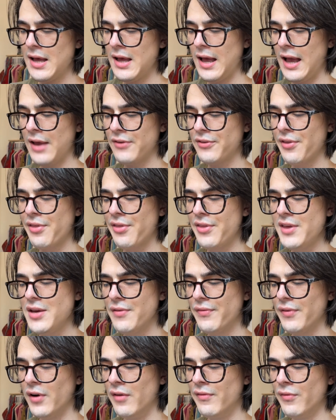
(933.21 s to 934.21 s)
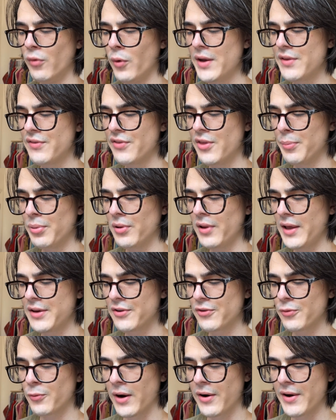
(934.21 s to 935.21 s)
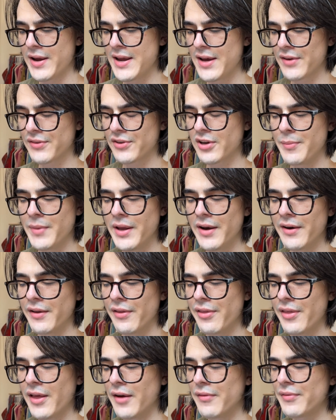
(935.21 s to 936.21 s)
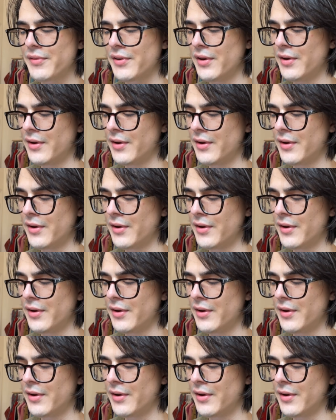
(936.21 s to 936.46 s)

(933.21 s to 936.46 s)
as a thief avoids the place where he has committed a theft.